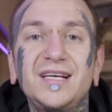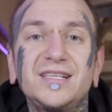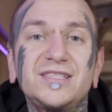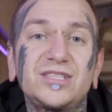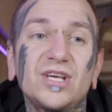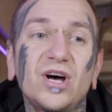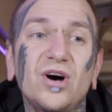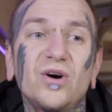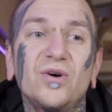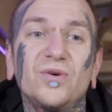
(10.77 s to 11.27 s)

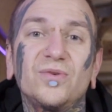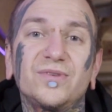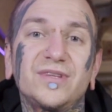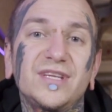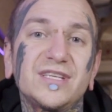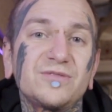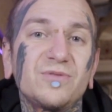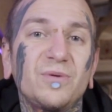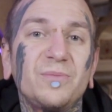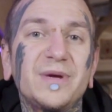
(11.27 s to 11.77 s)
So
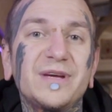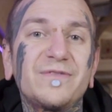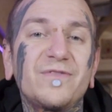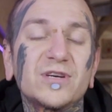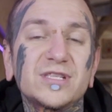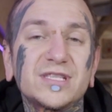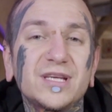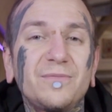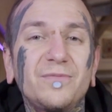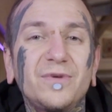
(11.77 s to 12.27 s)
this will be
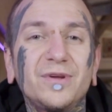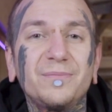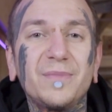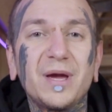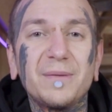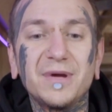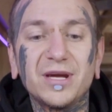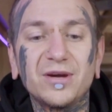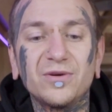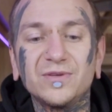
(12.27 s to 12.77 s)
for someone
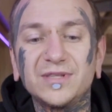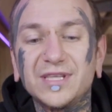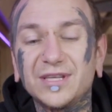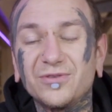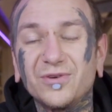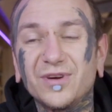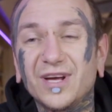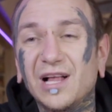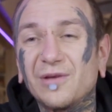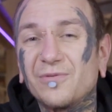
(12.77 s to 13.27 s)
maybe who
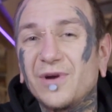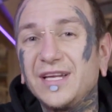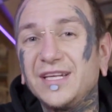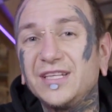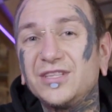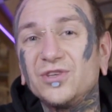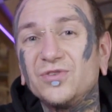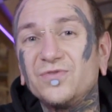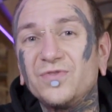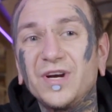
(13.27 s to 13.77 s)
tattooing already
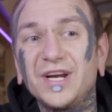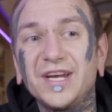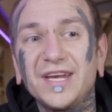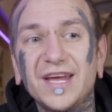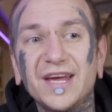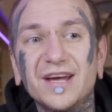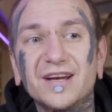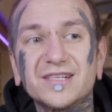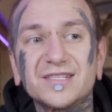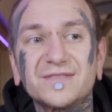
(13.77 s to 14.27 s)
2-3
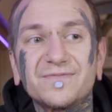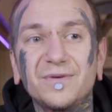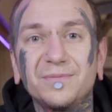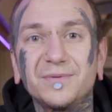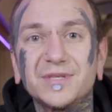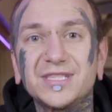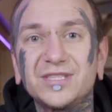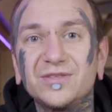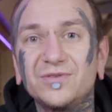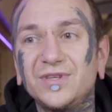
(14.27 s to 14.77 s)
years from
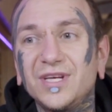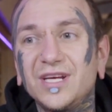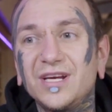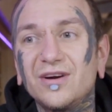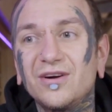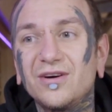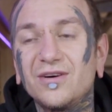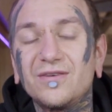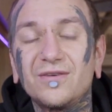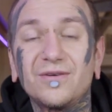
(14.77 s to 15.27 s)
the
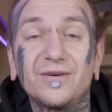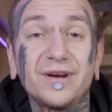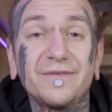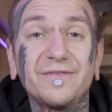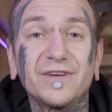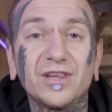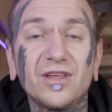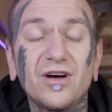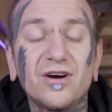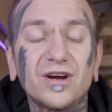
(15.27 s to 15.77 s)
studio or
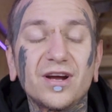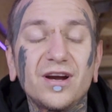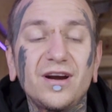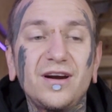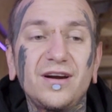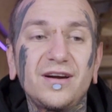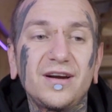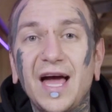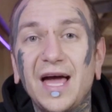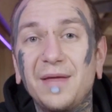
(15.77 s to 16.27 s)
even
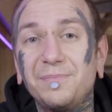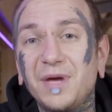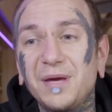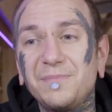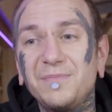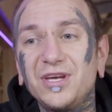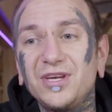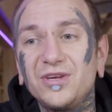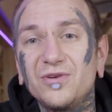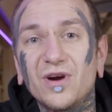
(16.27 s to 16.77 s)
longer, and
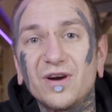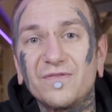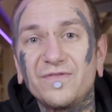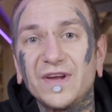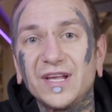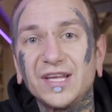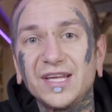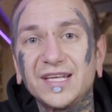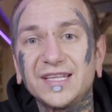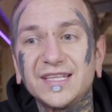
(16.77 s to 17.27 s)
maybe you are
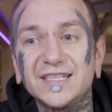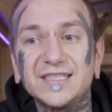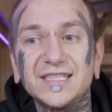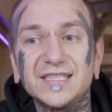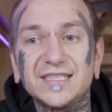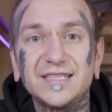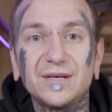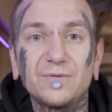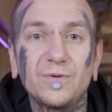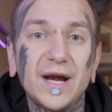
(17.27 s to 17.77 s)
feeling this
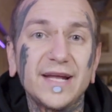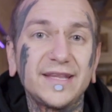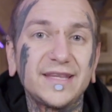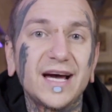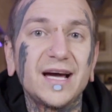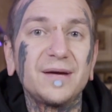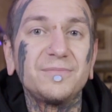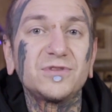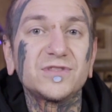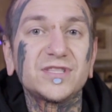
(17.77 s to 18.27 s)
is the right
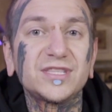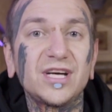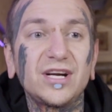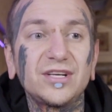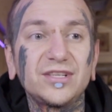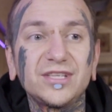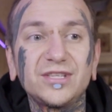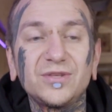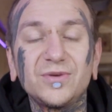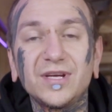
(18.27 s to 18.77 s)
time to
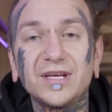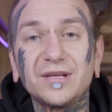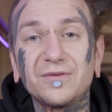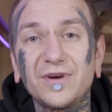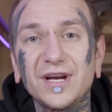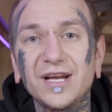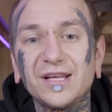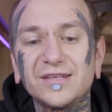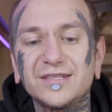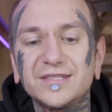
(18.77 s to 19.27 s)
start tattooing in
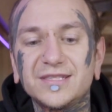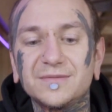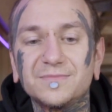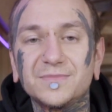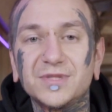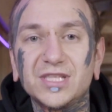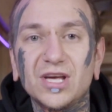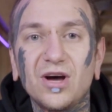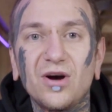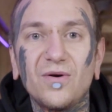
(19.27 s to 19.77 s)

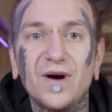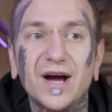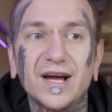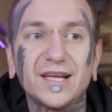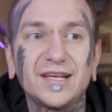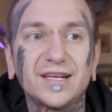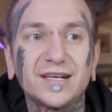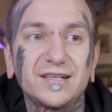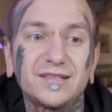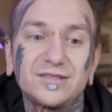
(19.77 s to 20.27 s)
realism. So I'm
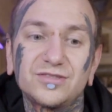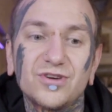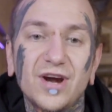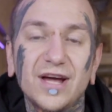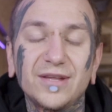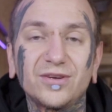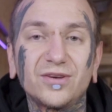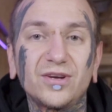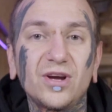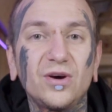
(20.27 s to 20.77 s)
gonna
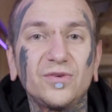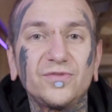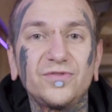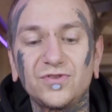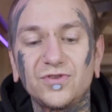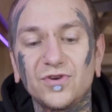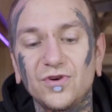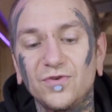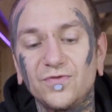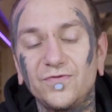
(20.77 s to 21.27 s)
try to go
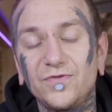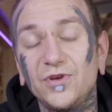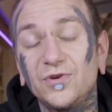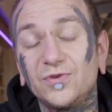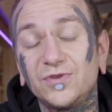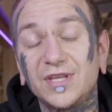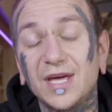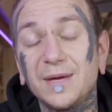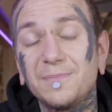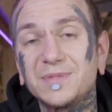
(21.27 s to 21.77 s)
through a
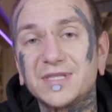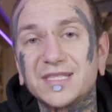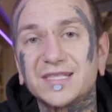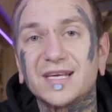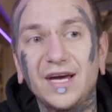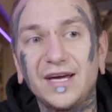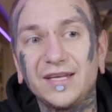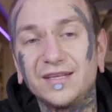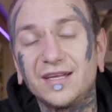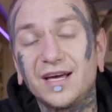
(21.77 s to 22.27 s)
few
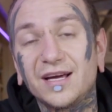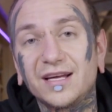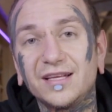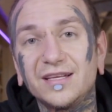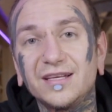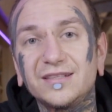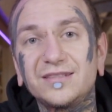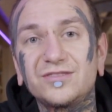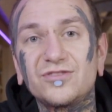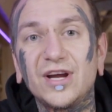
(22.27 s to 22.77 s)
tips and I'm
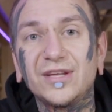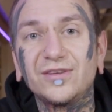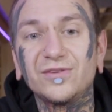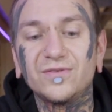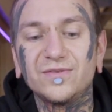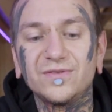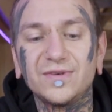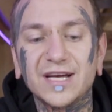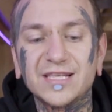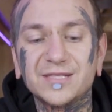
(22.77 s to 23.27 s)
gonna try
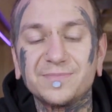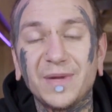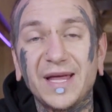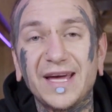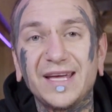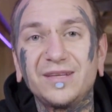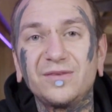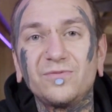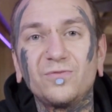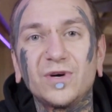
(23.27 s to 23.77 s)
to
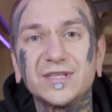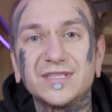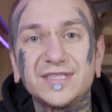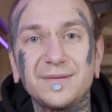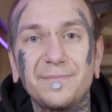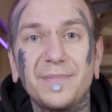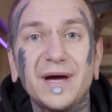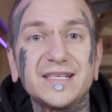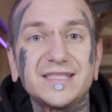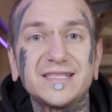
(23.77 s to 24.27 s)
explain what's
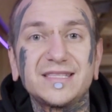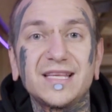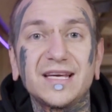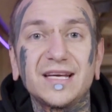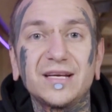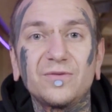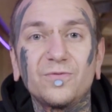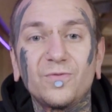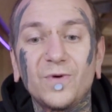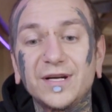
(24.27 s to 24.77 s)
the best
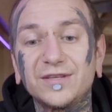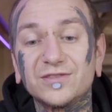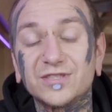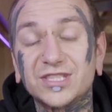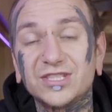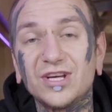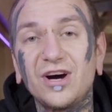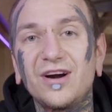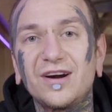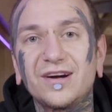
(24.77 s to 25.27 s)
thing where to
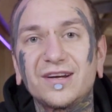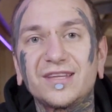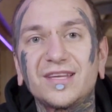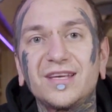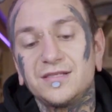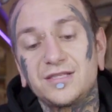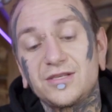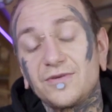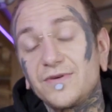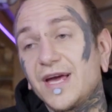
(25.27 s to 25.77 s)

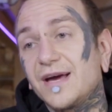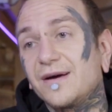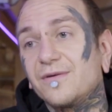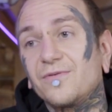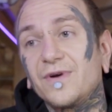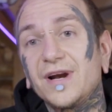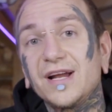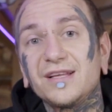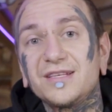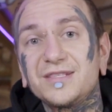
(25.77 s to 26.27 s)
start. So yeah,
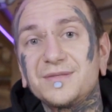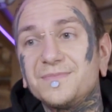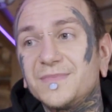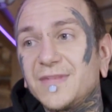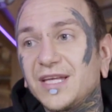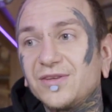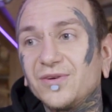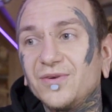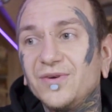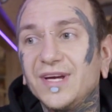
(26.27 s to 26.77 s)
realism
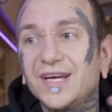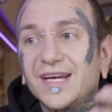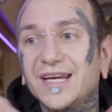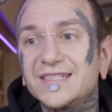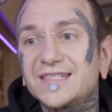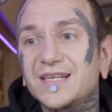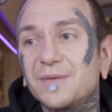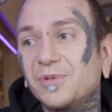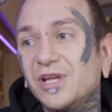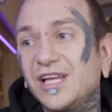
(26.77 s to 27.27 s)
tattooing
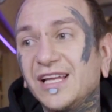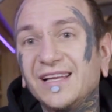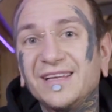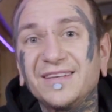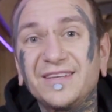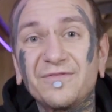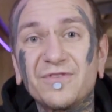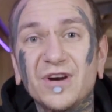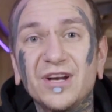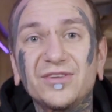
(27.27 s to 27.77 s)
is completely
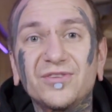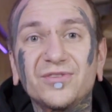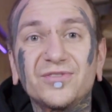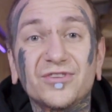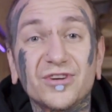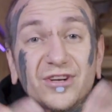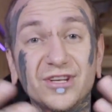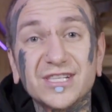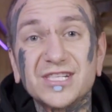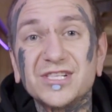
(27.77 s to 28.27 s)
different to
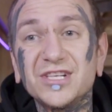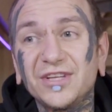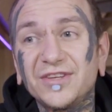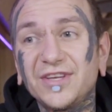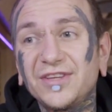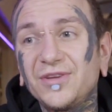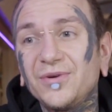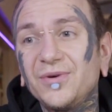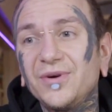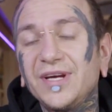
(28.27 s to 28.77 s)
traditional
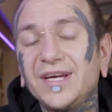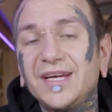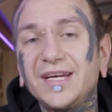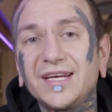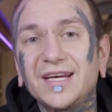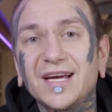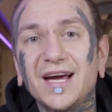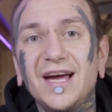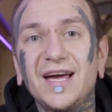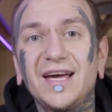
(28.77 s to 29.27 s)

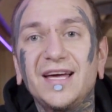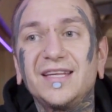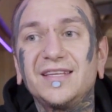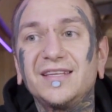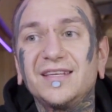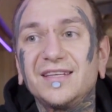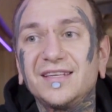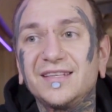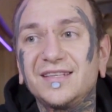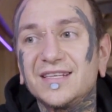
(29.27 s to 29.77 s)
tattooing,
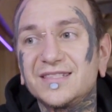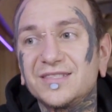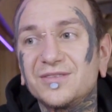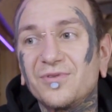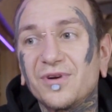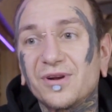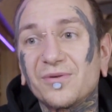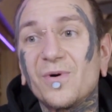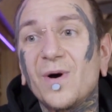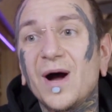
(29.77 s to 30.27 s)
and it
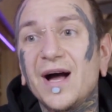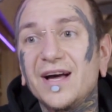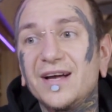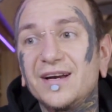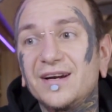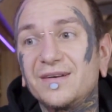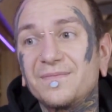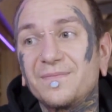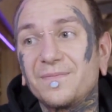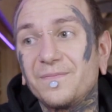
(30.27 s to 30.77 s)
doesn't
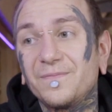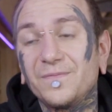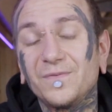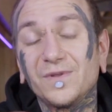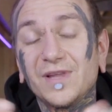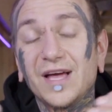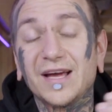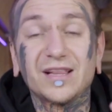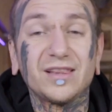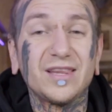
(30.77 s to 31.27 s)
require
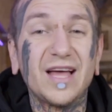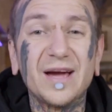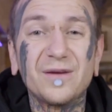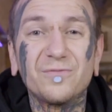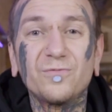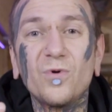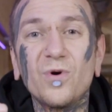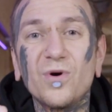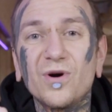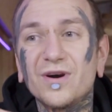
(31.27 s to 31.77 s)
like
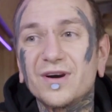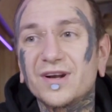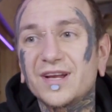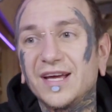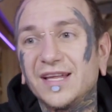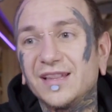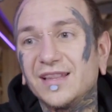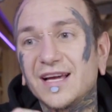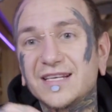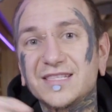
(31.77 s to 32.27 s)
line work
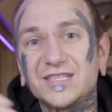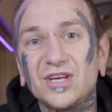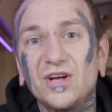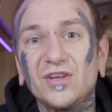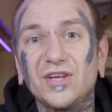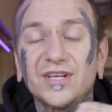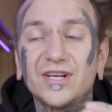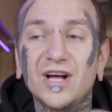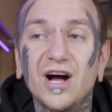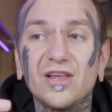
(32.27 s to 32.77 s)
and like
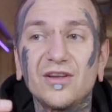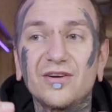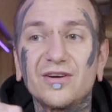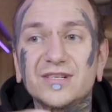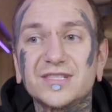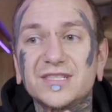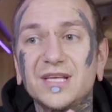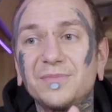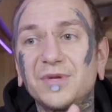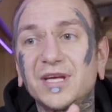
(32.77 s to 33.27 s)
solid color
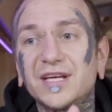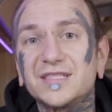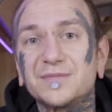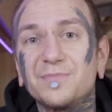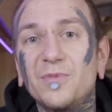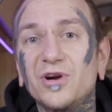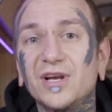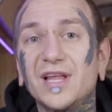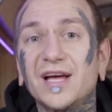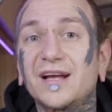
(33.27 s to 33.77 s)
or something. It's
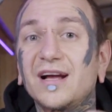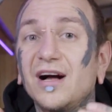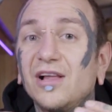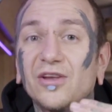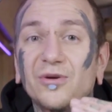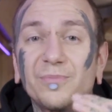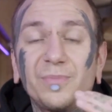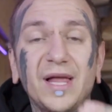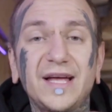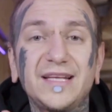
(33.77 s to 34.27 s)
more like
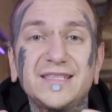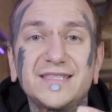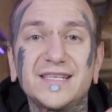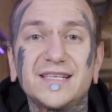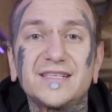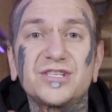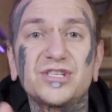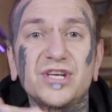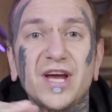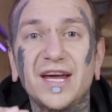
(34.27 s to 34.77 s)
color blends
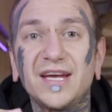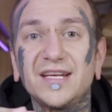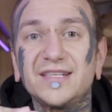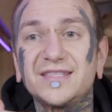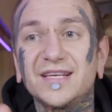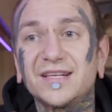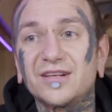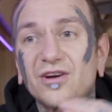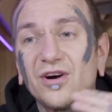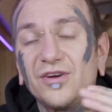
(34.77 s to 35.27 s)
and
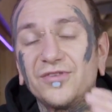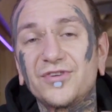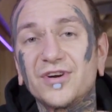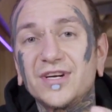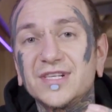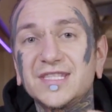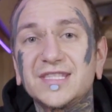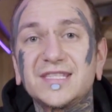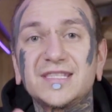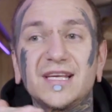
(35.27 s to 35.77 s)
shades and
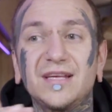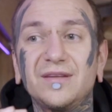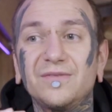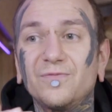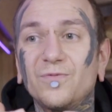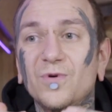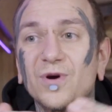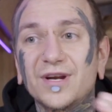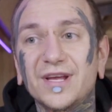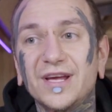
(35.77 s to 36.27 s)
contrasts
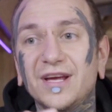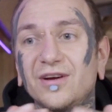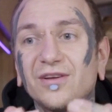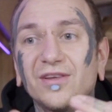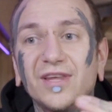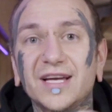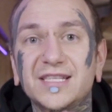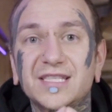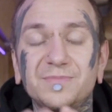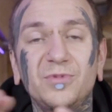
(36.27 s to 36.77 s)
and working
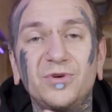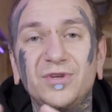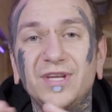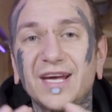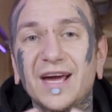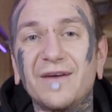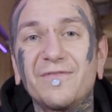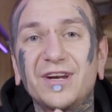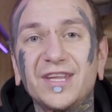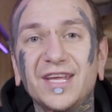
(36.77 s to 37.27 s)
on like
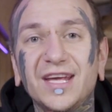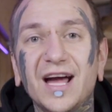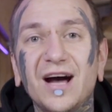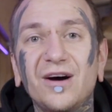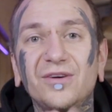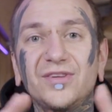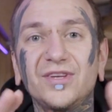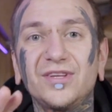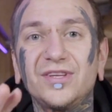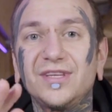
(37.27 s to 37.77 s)
smoothing everything
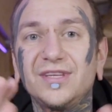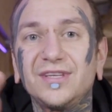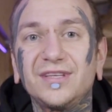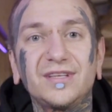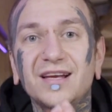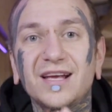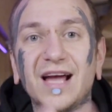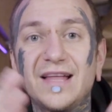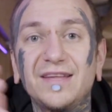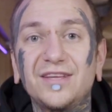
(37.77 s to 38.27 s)
out
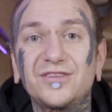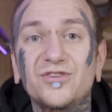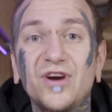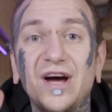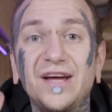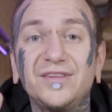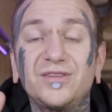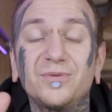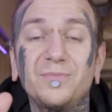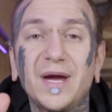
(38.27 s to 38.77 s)
and kind of
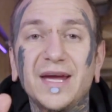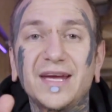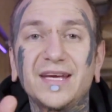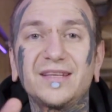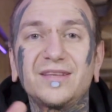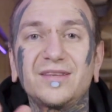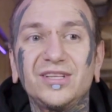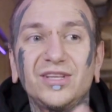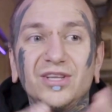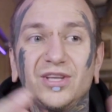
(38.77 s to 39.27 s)
trying to make
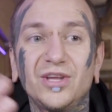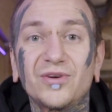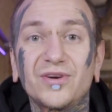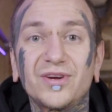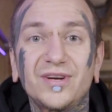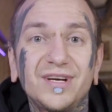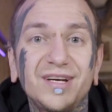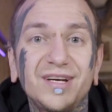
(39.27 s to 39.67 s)
it look